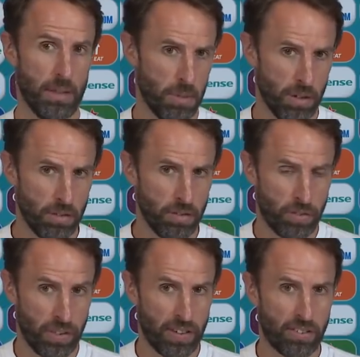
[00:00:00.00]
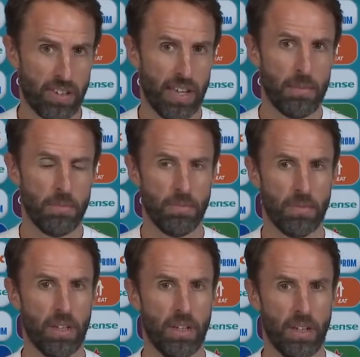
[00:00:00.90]
But for this team,
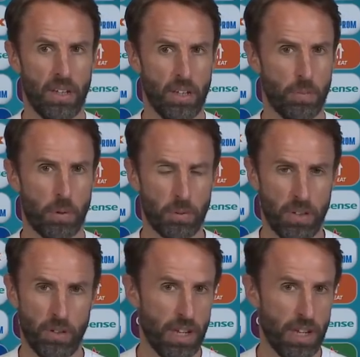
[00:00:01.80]
you